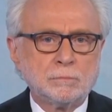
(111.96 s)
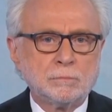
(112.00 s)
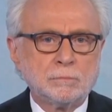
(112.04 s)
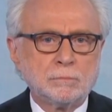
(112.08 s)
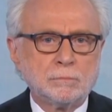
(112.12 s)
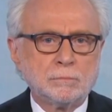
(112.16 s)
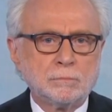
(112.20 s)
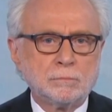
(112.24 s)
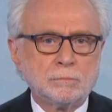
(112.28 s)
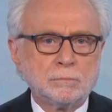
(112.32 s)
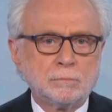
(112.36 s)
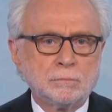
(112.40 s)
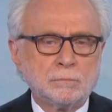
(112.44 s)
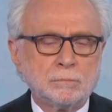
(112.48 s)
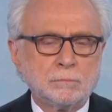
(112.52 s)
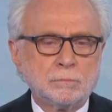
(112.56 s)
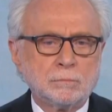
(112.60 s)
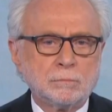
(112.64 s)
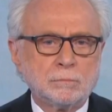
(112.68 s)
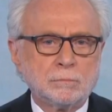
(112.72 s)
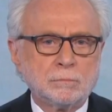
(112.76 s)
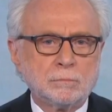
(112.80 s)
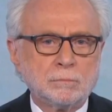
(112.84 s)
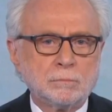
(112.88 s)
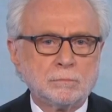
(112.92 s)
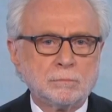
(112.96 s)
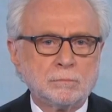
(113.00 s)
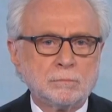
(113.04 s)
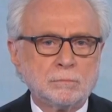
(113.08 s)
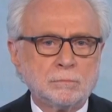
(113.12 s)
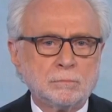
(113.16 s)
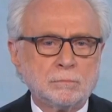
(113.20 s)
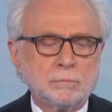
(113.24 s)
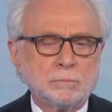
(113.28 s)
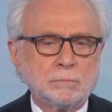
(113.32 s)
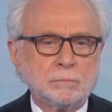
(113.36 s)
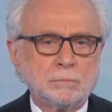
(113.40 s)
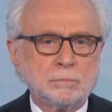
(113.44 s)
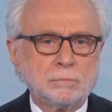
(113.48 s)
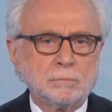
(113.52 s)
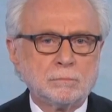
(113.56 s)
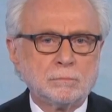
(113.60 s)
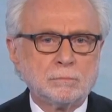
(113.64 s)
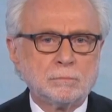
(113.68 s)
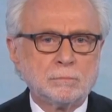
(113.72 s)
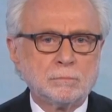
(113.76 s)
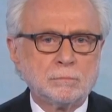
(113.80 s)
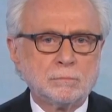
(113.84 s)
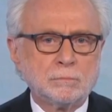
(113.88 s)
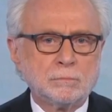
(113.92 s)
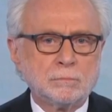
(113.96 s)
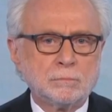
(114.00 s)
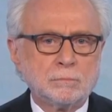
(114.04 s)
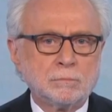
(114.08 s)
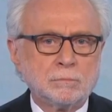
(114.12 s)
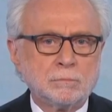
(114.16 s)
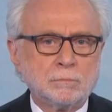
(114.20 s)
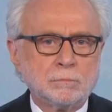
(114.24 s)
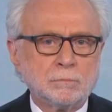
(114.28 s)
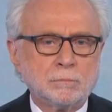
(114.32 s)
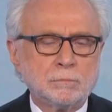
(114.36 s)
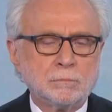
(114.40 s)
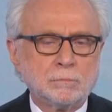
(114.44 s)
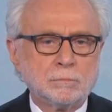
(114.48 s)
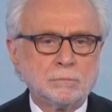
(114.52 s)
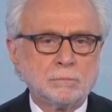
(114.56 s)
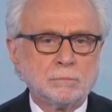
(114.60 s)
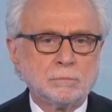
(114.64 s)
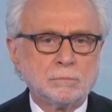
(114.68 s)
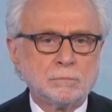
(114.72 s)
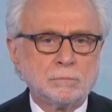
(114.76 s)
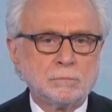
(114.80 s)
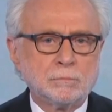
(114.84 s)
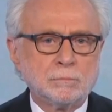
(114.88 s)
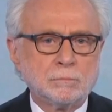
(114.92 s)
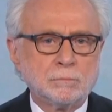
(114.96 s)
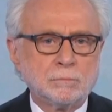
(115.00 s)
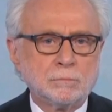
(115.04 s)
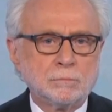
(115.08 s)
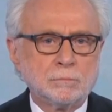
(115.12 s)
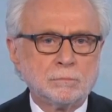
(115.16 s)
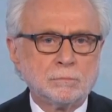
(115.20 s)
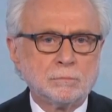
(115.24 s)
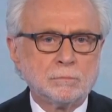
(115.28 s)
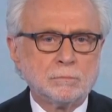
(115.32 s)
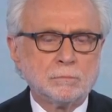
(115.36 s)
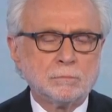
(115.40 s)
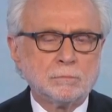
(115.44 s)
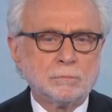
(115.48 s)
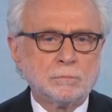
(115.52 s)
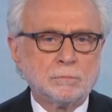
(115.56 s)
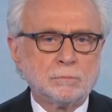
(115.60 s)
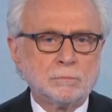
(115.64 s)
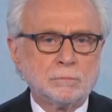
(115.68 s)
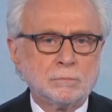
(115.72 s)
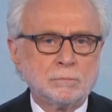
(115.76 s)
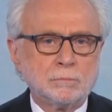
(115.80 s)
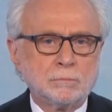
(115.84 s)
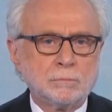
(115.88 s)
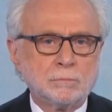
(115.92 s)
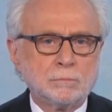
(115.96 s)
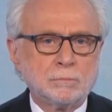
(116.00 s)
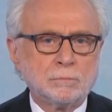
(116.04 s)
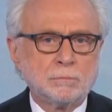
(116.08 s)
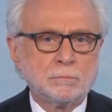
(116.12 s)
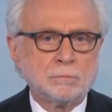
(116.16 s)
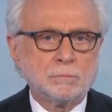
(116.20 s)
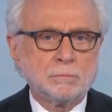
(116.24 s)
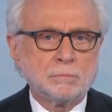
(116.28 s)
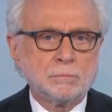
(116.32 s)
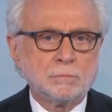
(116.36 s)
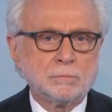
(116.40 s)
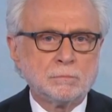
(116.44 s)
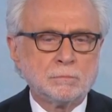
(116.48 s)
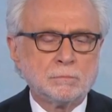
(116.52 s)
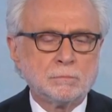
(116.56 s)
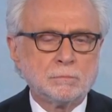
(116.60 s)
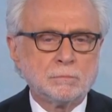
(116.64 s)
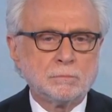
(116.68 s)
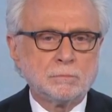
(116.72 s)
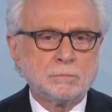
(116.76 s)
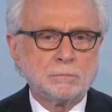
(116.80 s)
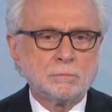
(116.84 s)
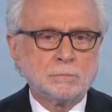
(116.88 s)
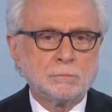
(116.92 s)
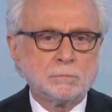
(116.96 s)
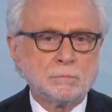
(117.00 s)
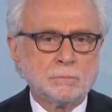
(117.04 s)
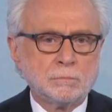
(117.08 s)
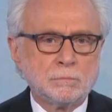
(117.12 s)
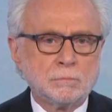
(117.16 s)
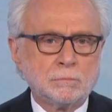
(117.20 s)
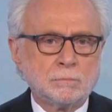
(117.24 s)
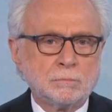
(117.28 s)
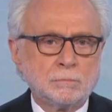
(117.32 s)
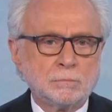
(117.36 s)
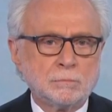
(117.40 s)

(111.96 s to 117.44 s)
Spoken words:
[no speech]